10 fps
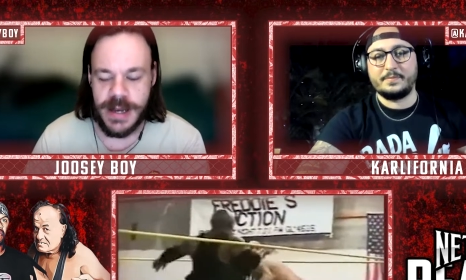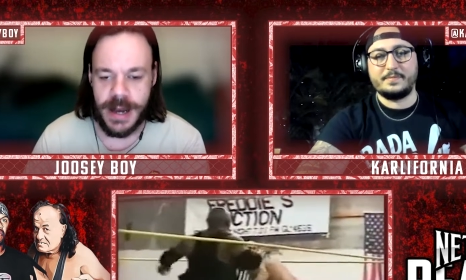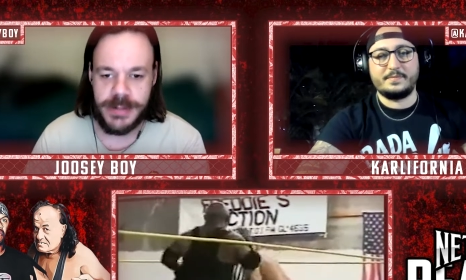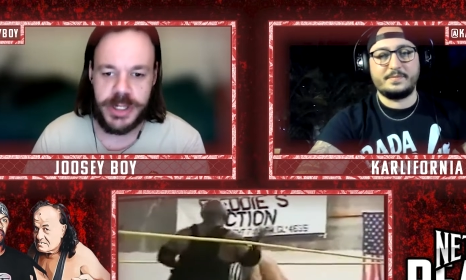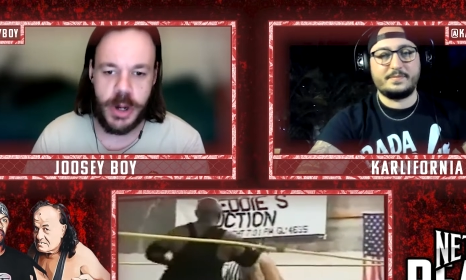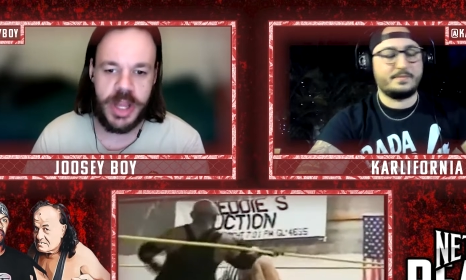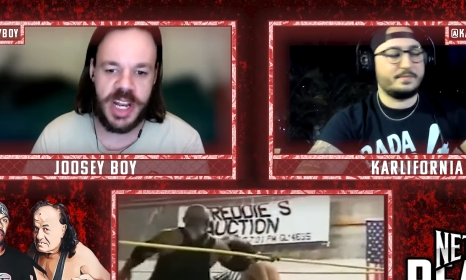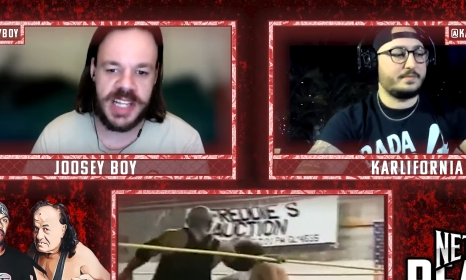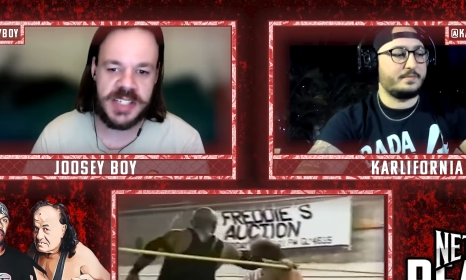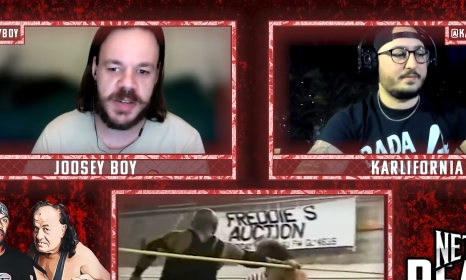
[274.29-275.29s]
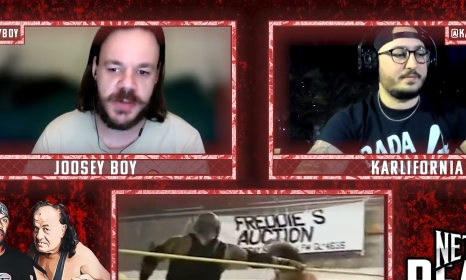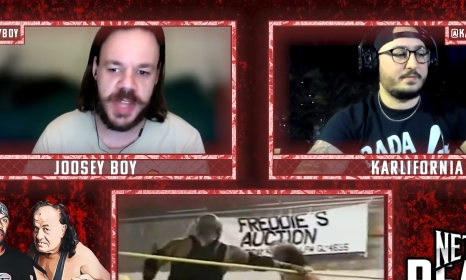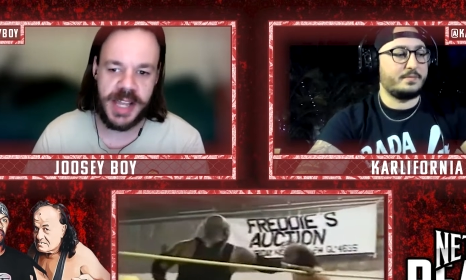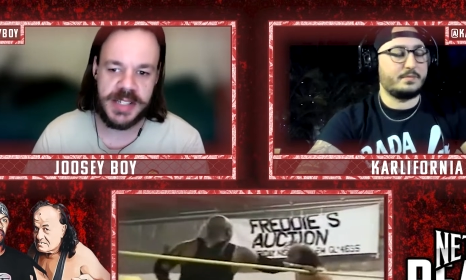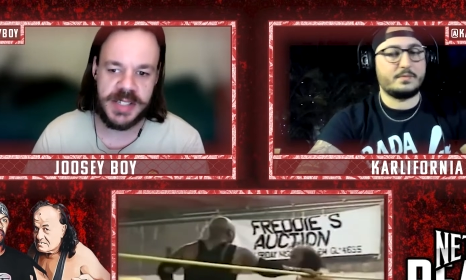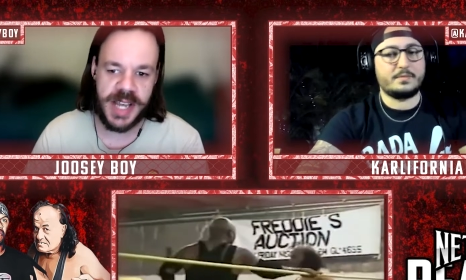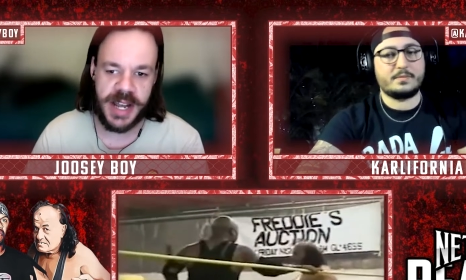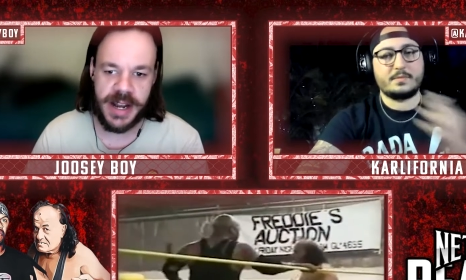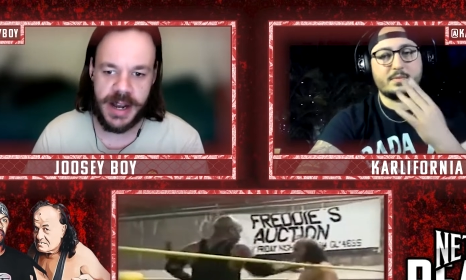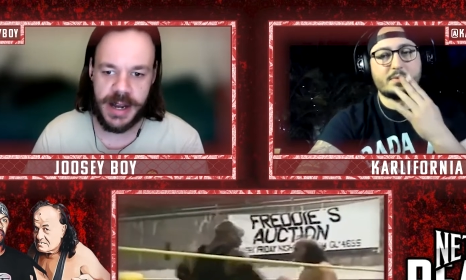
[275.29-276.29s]
Speaker 1: I'm sure the list of things
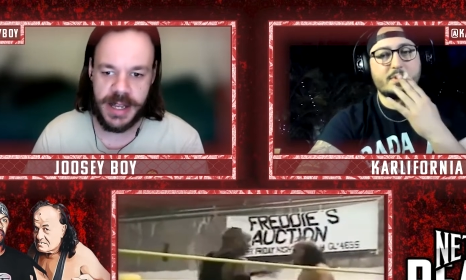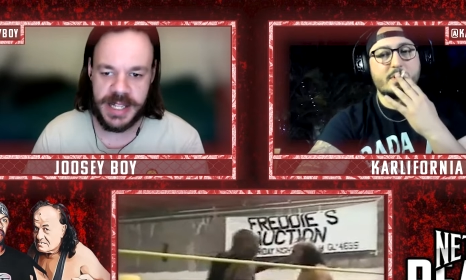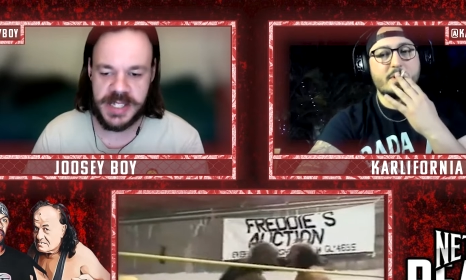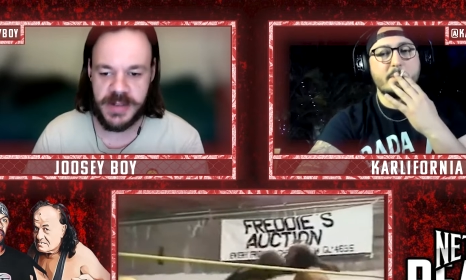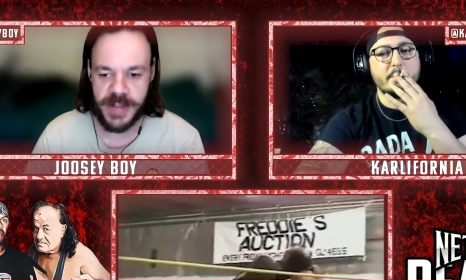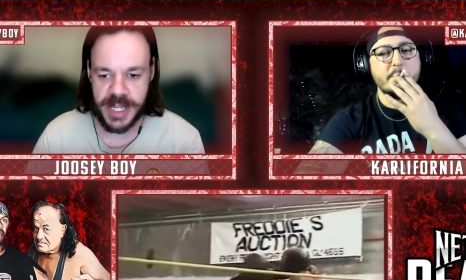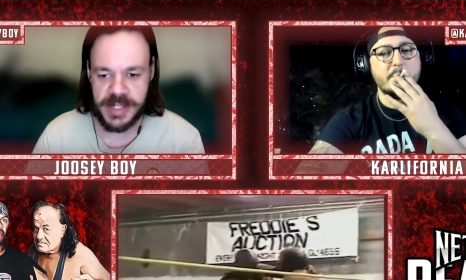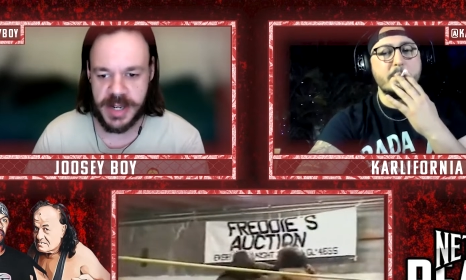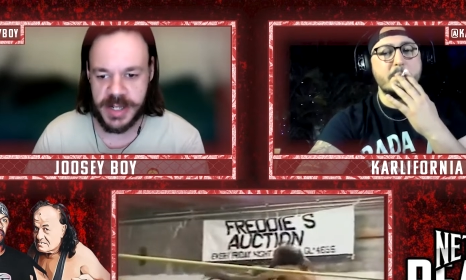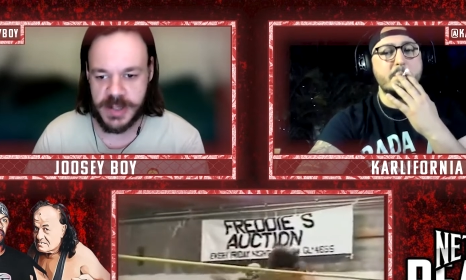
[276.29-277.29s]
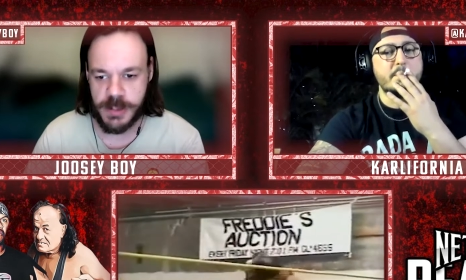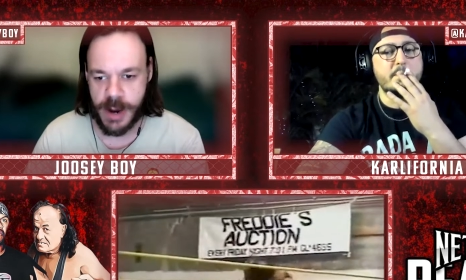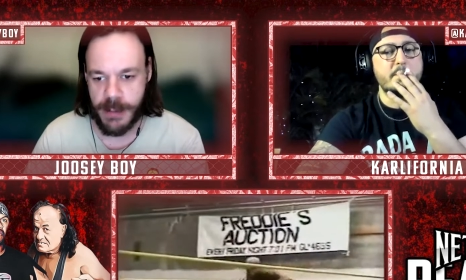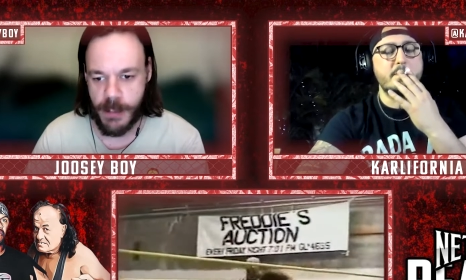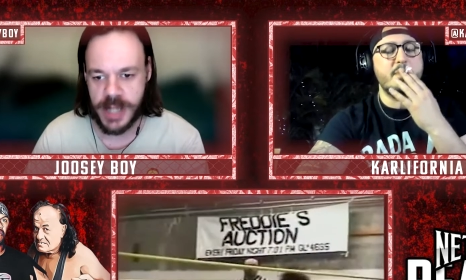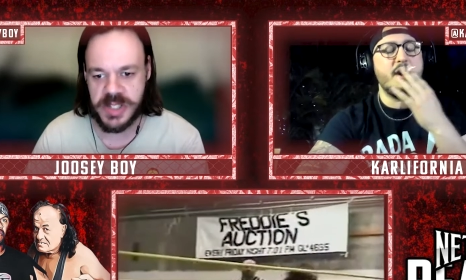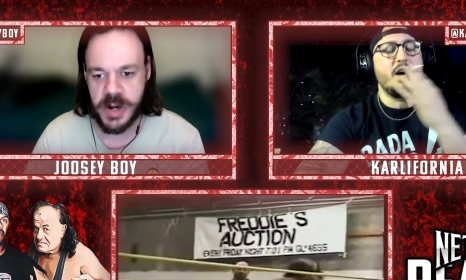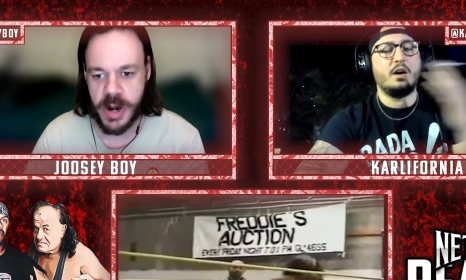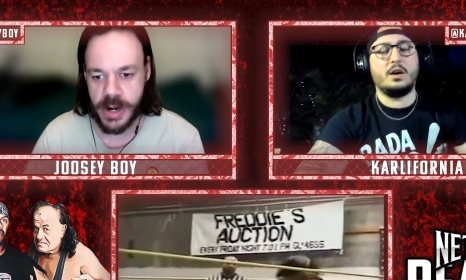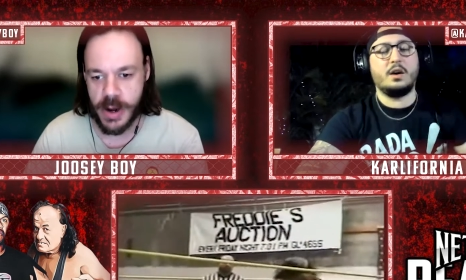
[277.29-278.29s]
that list of incidents where he wasn't
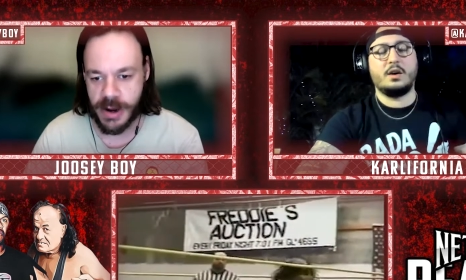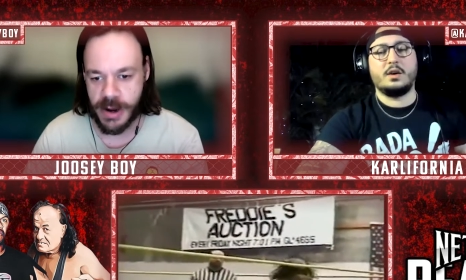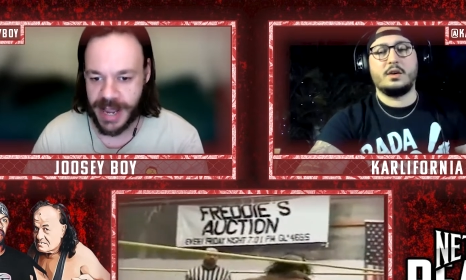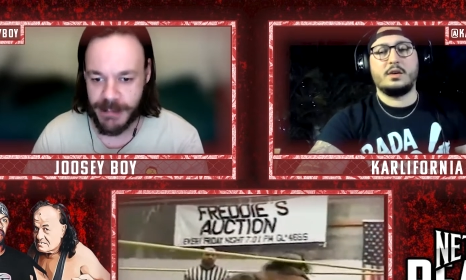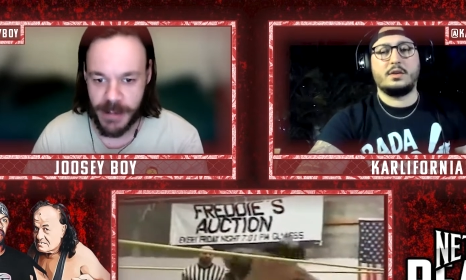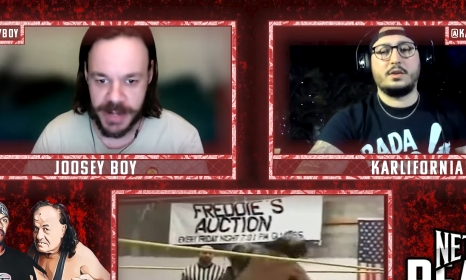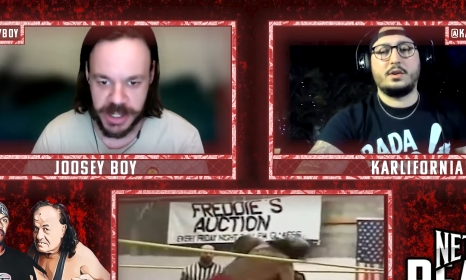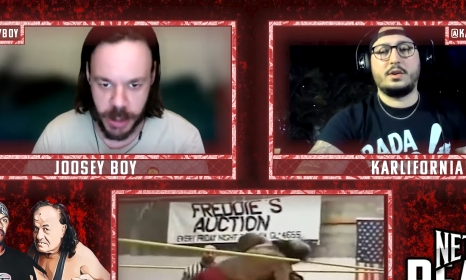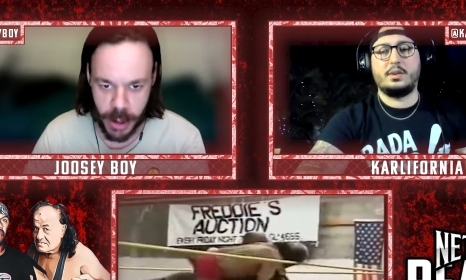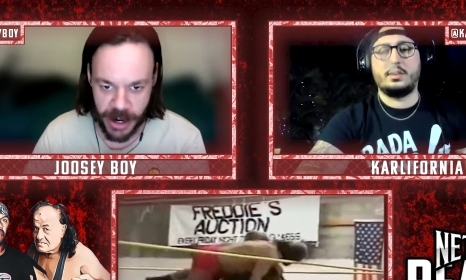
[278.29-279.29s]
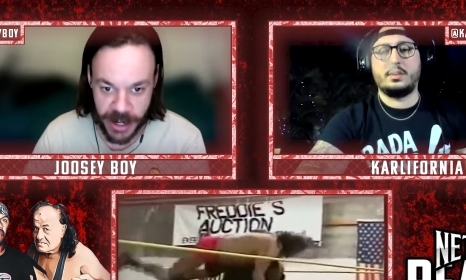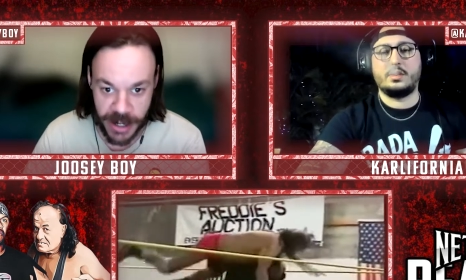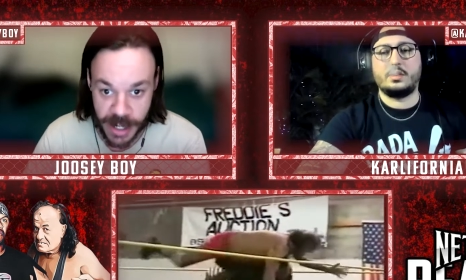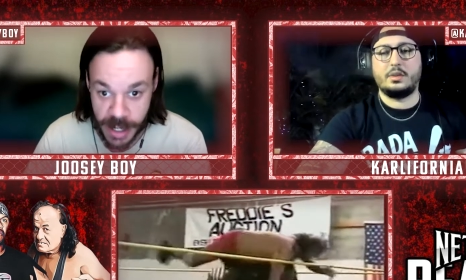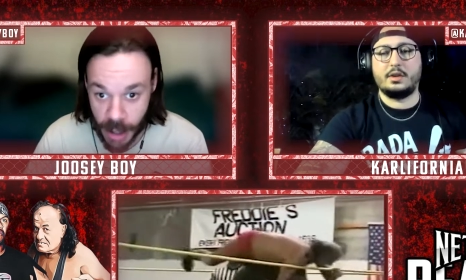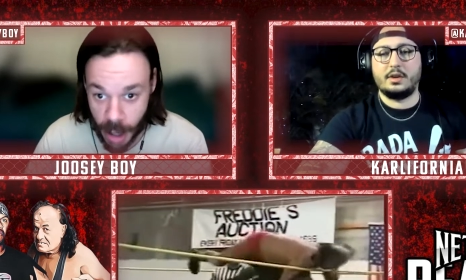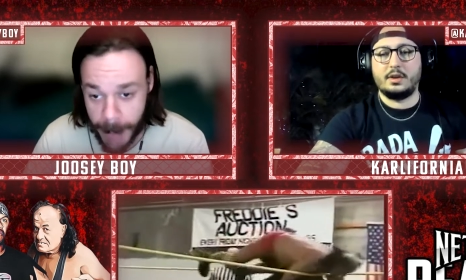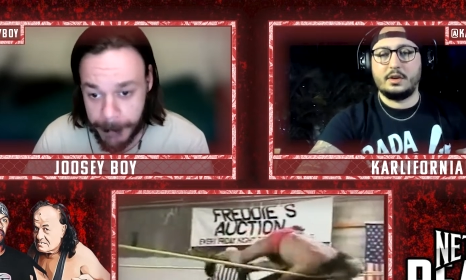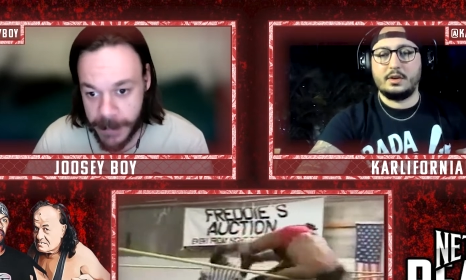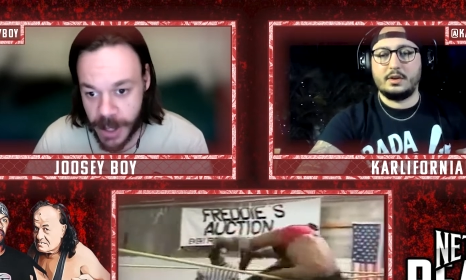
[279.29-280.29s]
on cocaine will be shorter. Up,